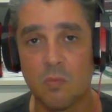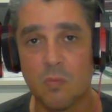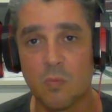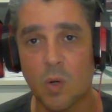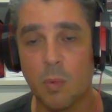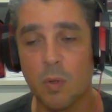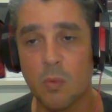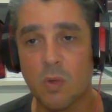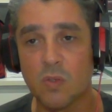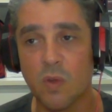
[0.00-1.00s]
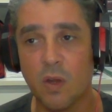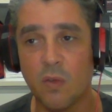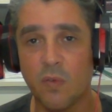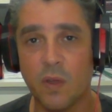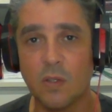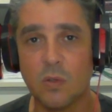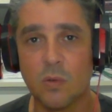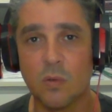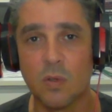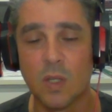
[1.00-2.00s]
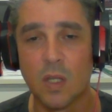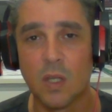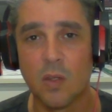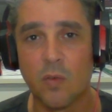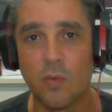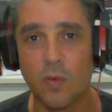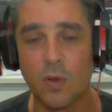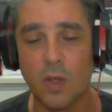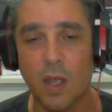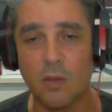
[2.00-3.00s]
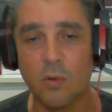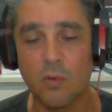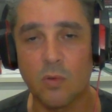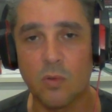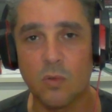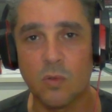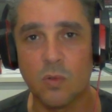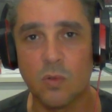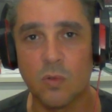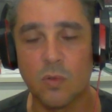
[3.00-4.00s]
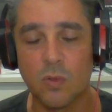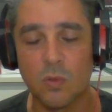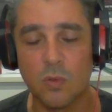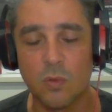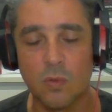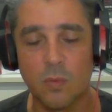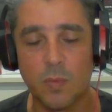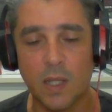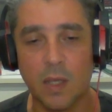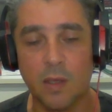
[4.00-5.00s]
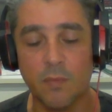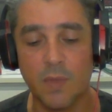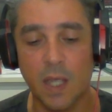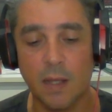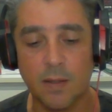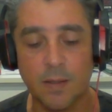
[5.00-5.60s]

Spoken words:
probably was very fun for the actor to play that.